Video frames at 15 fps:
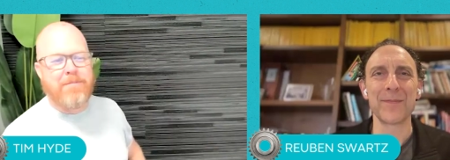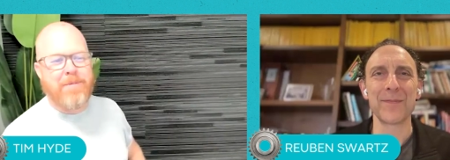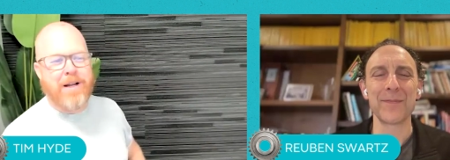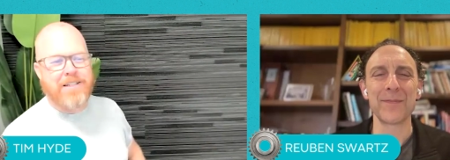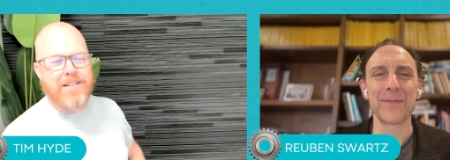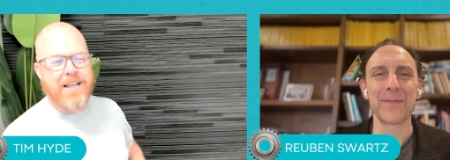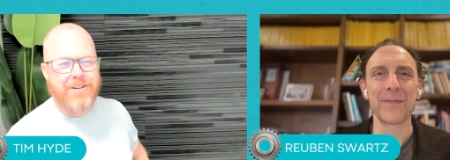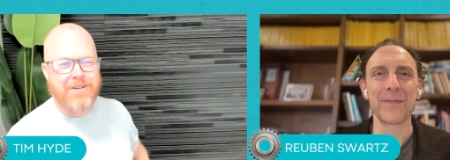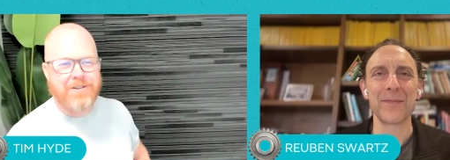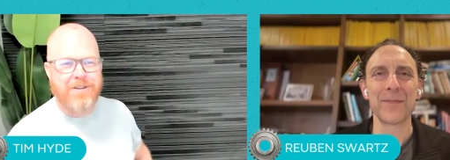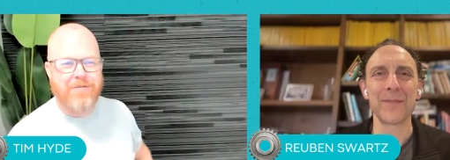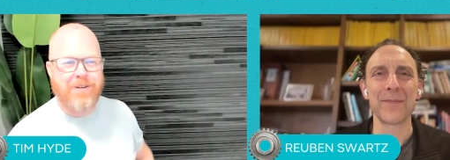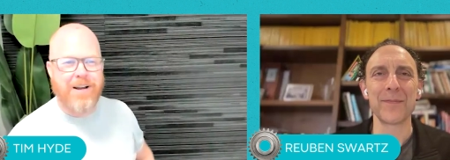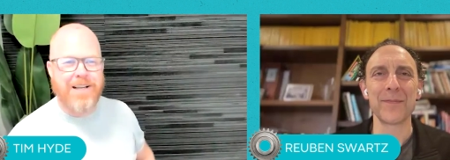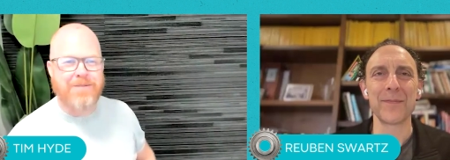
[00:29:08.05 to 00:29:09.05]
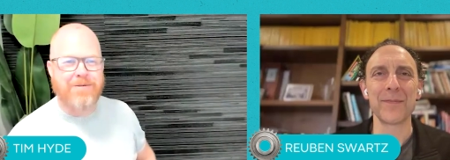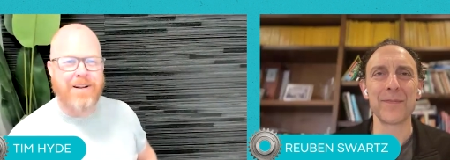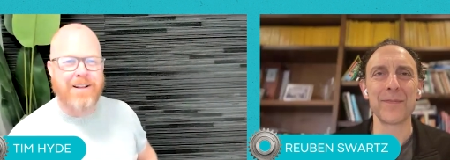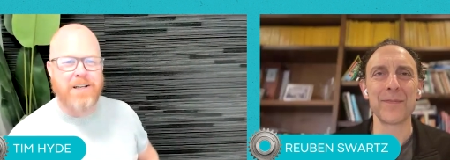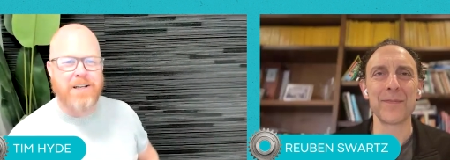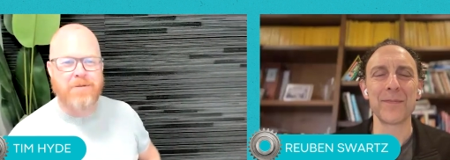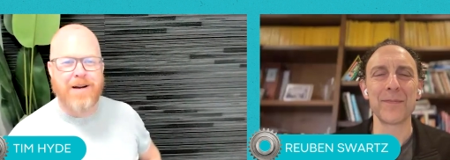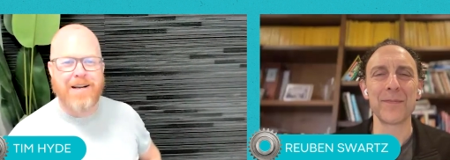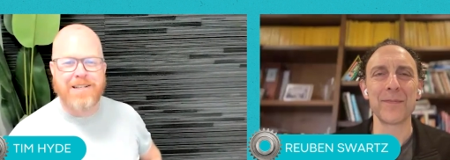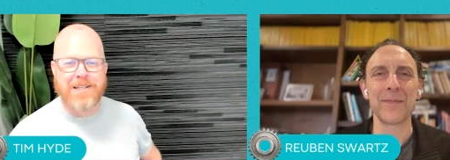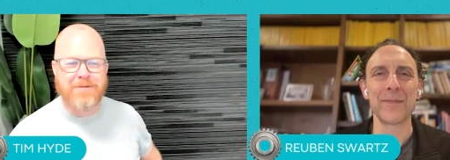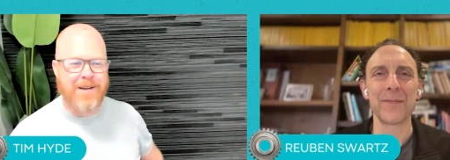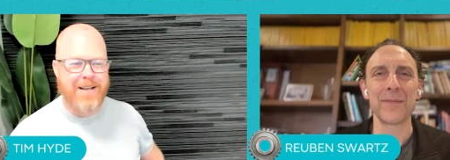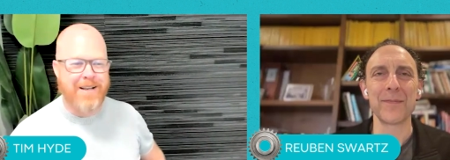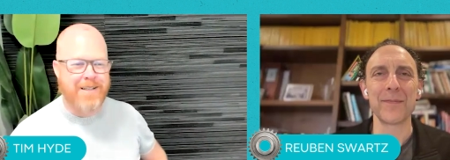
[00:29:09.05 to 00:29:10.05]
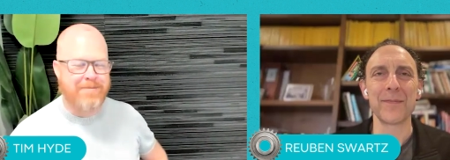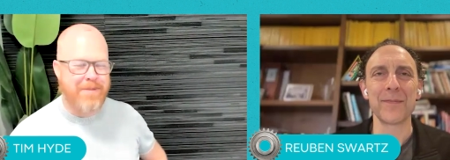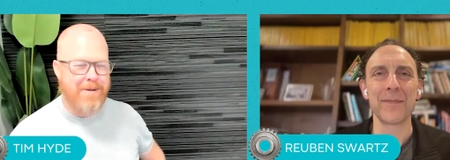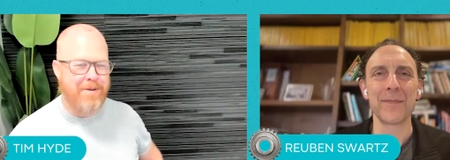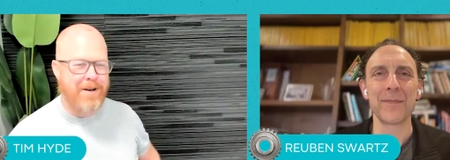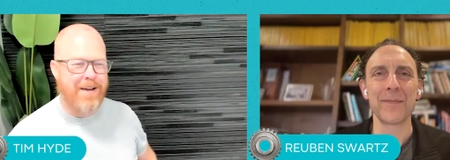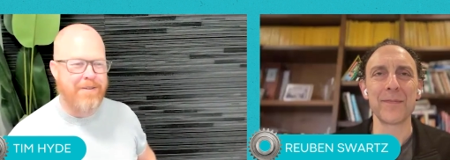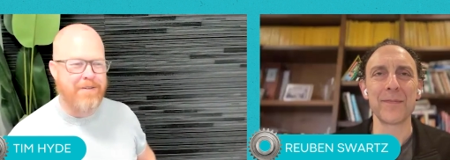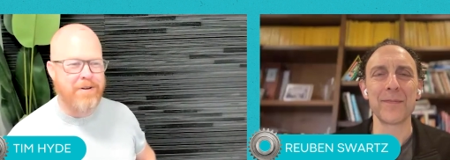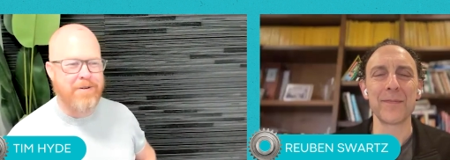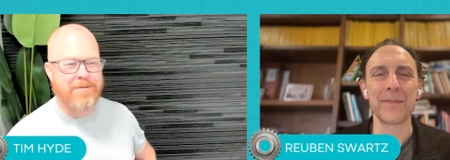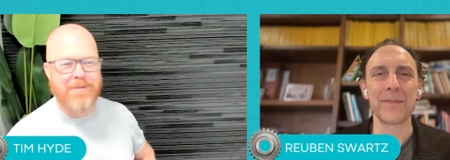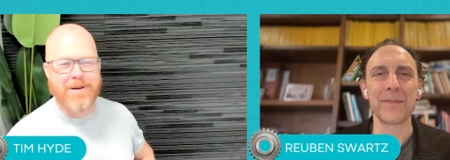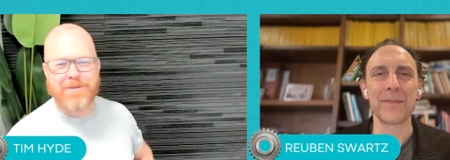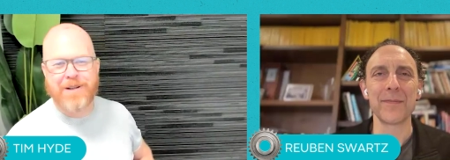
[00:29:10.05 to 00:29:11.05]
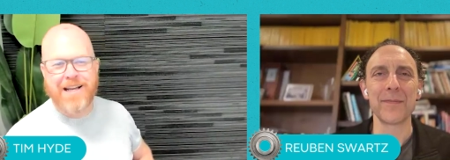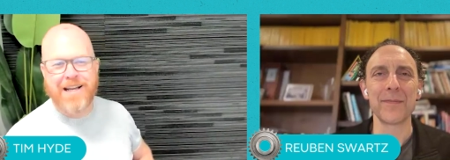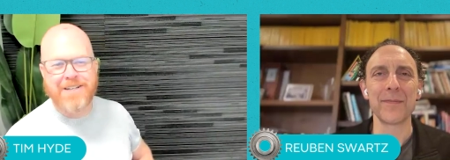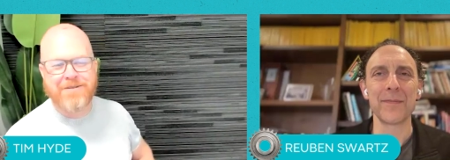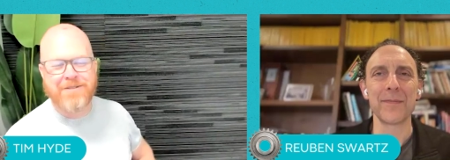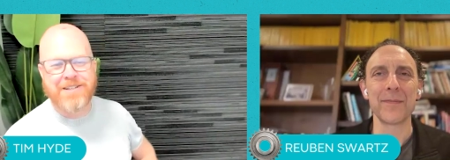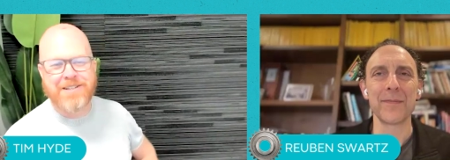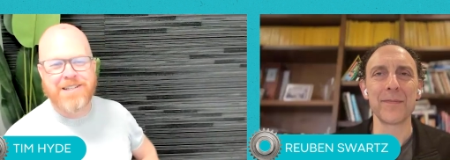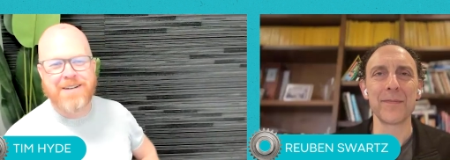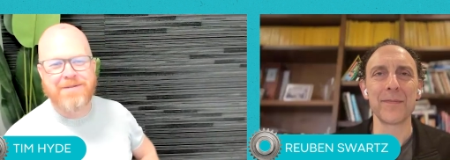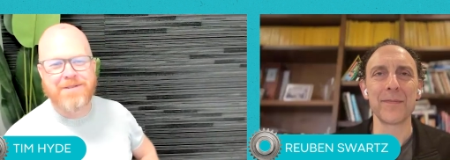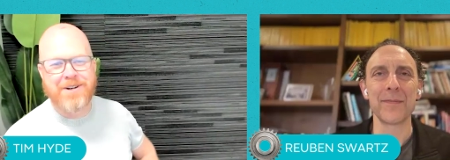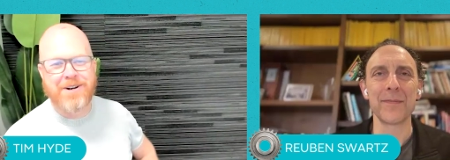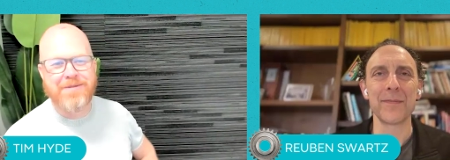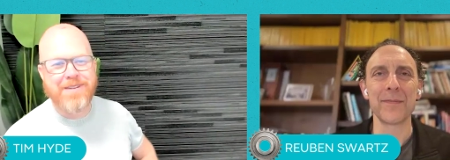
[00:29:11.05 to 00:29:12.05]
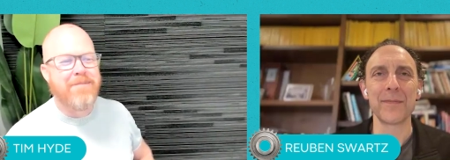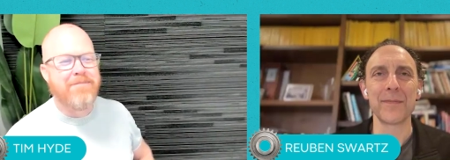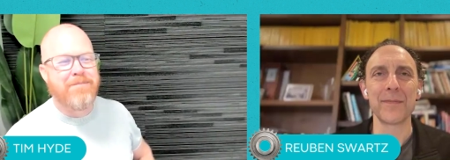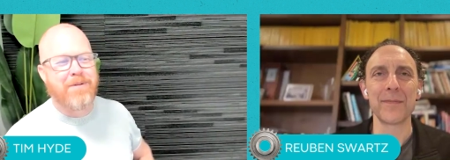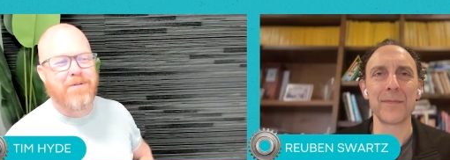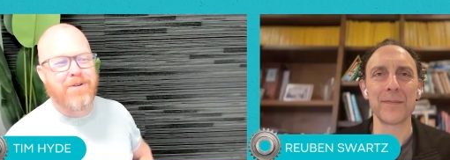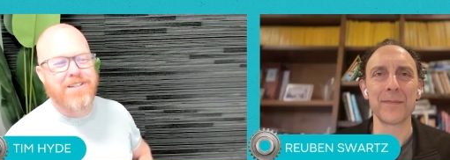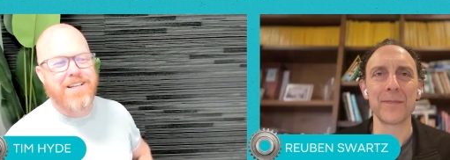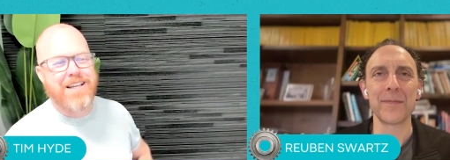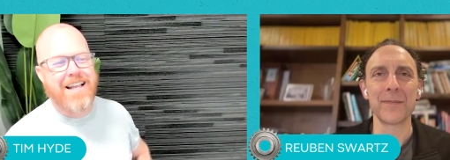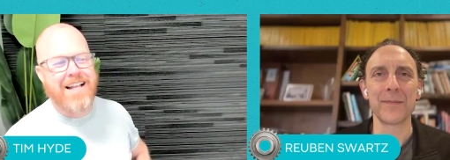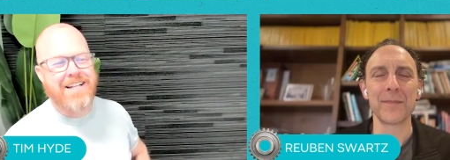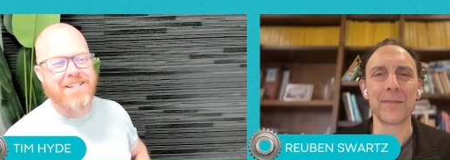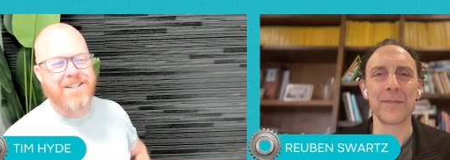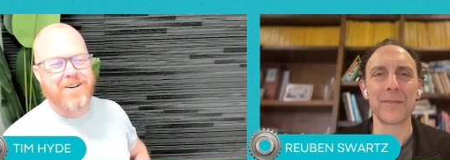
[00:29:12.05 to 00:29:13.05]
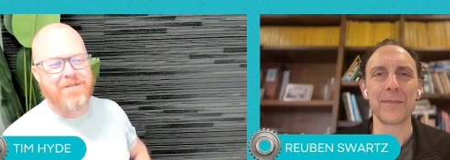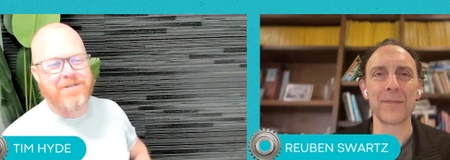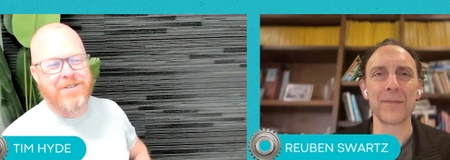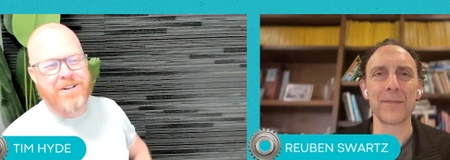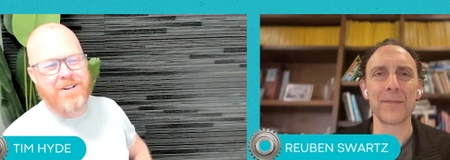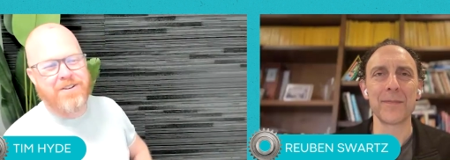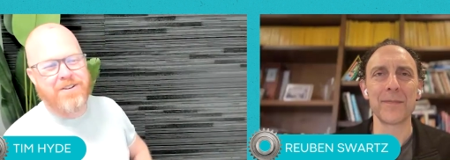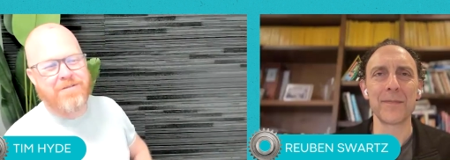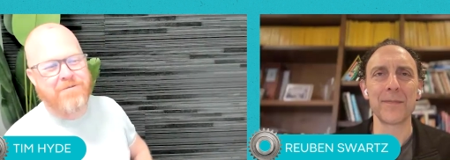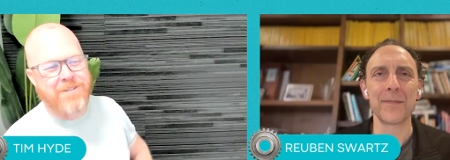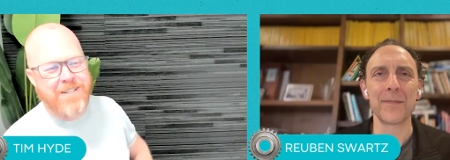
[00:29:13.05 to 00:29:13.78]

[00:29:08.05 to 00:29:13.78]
Speaker 1: But look, software is one of those spaces where people love you and people hate you at the same time. But what's an insult that you've